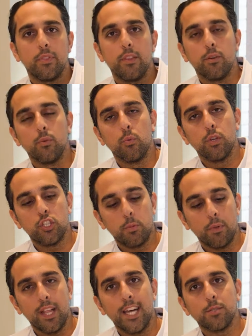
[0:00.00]
The
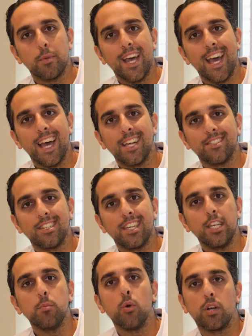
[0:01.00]
rich plasma has
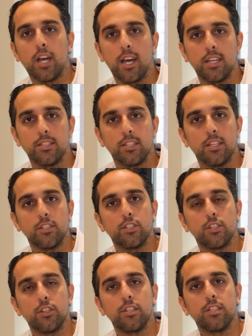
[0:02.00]
chemokines and
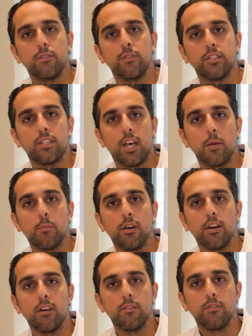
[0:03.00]
certain different type
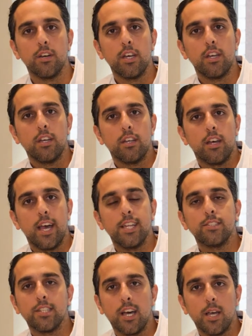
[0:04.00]
of
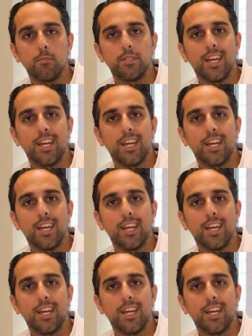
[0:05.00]
enzymes